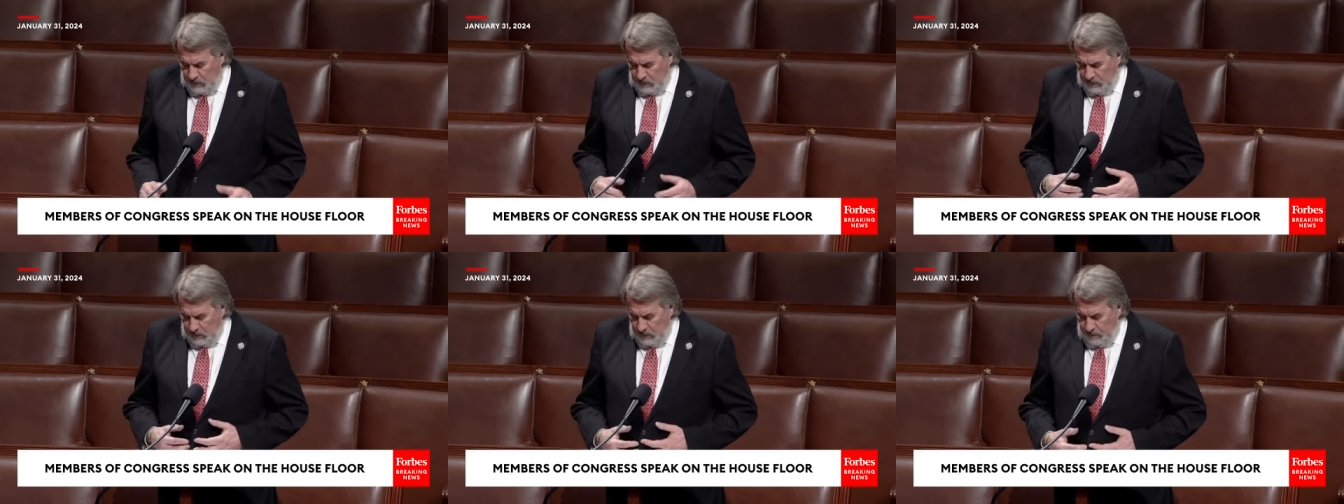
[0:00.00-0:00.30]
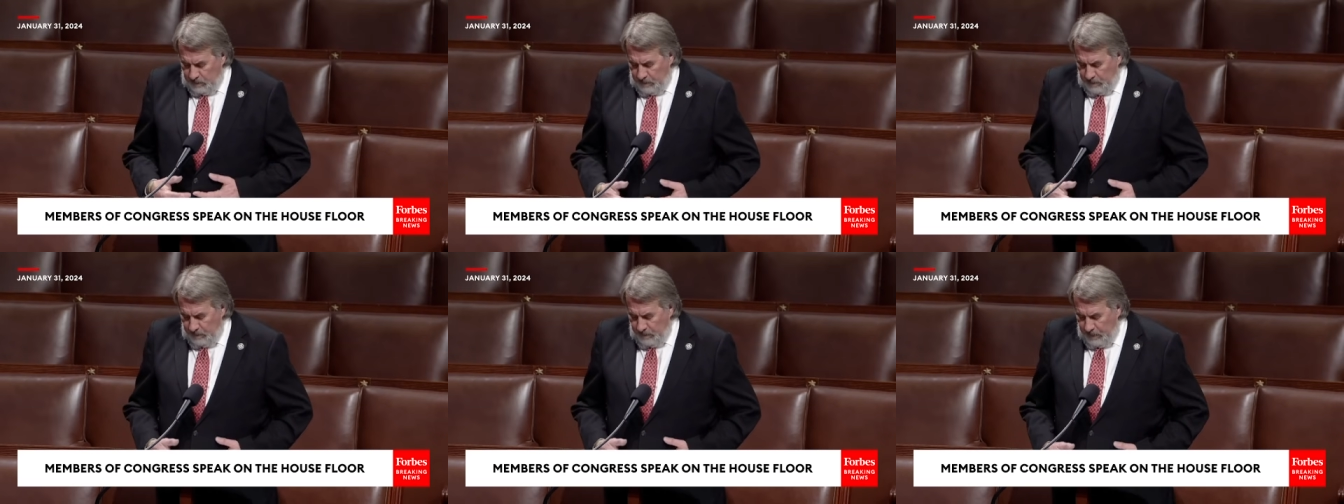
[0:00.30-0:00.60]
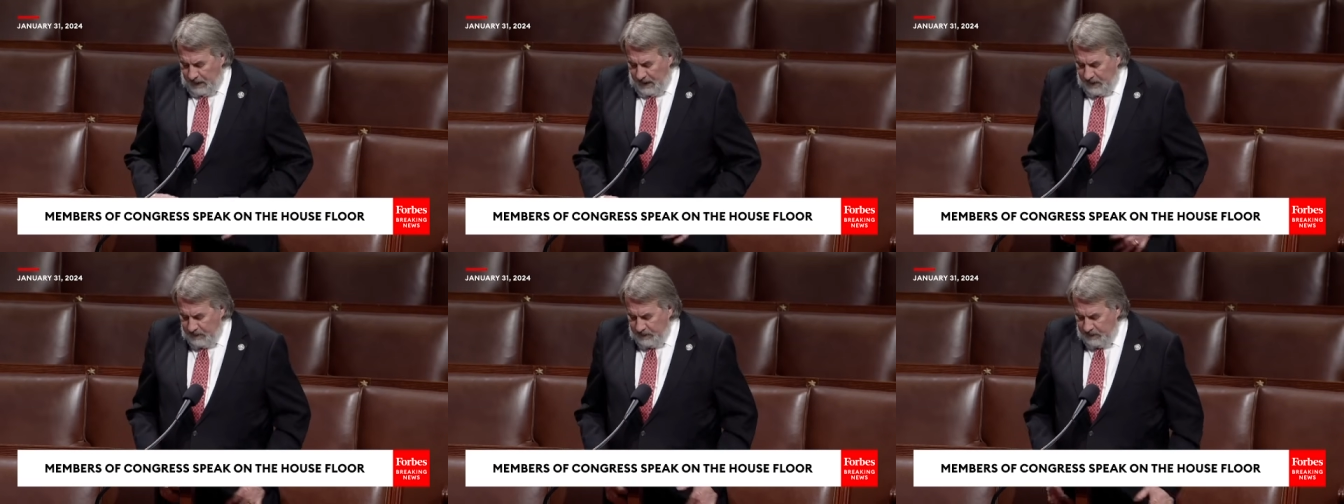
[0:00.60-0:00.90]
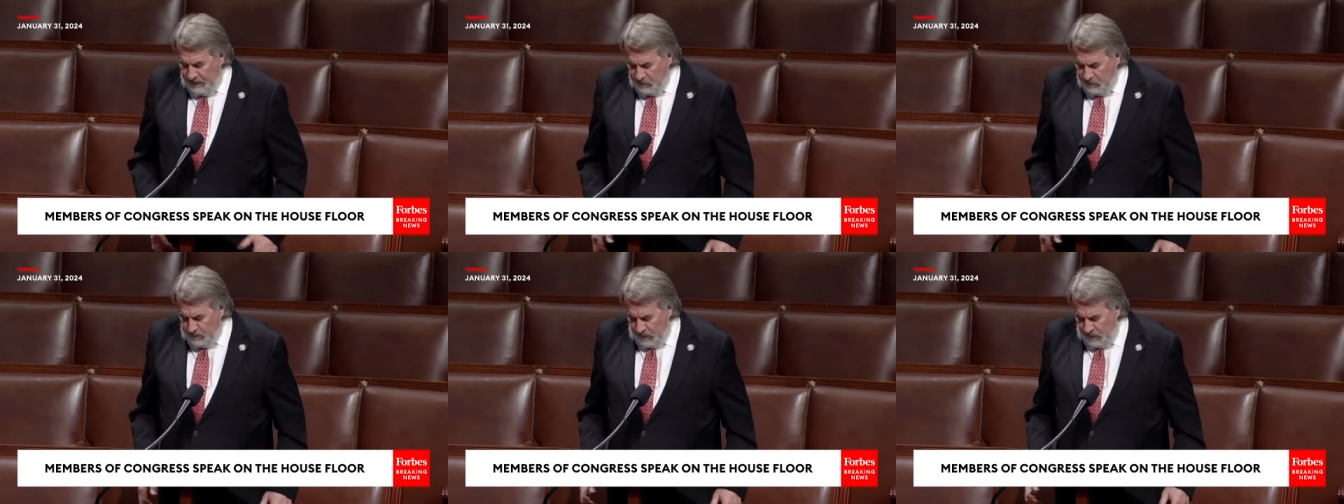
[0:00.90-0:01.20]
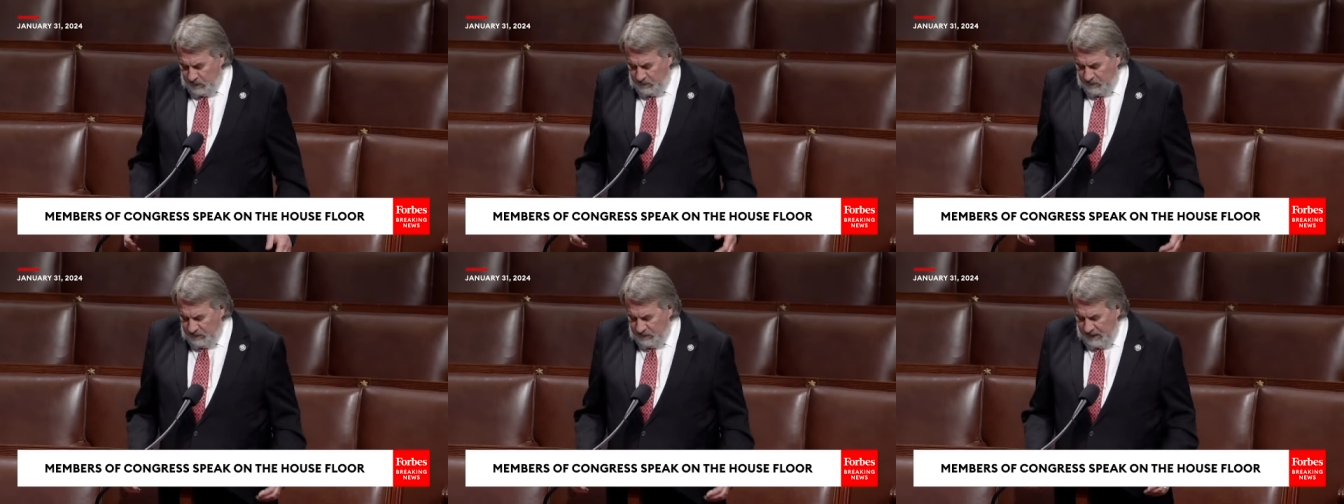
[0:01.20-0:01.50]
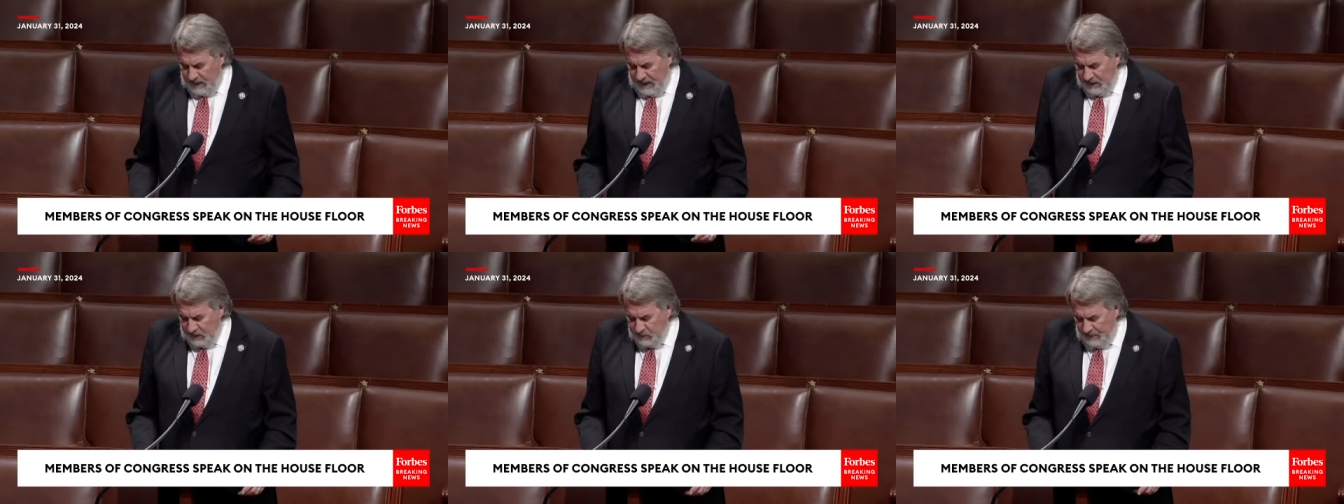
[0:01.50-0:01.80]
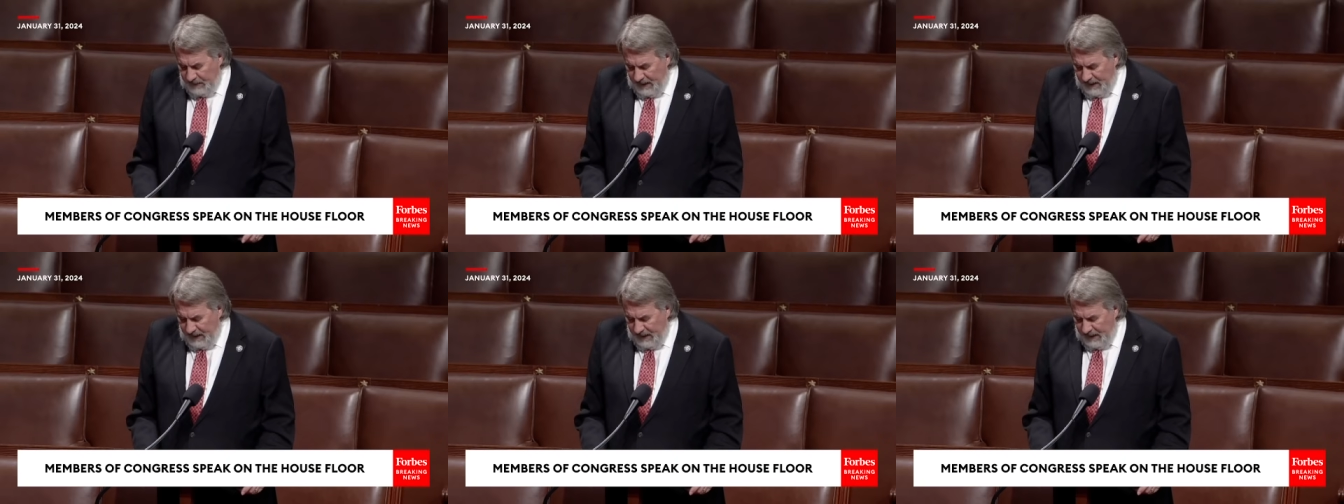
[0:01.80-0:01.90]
uh, added as part of the tax